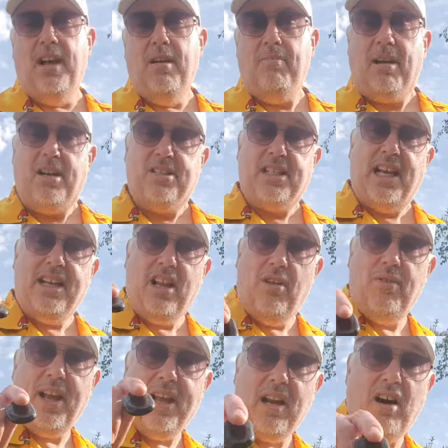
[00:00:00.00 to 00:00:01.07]
because they know
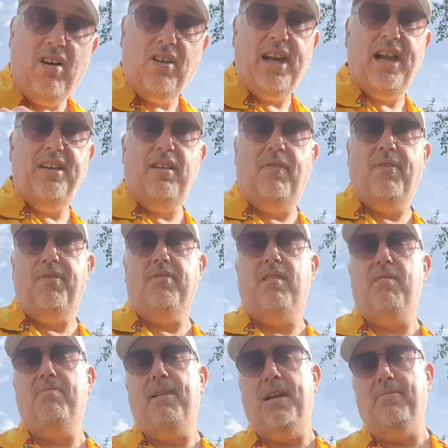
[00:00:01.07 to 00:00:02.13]
they can't get enough of their
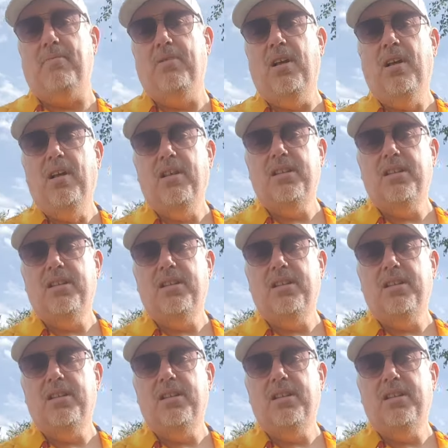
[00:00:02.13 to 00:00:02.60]
own people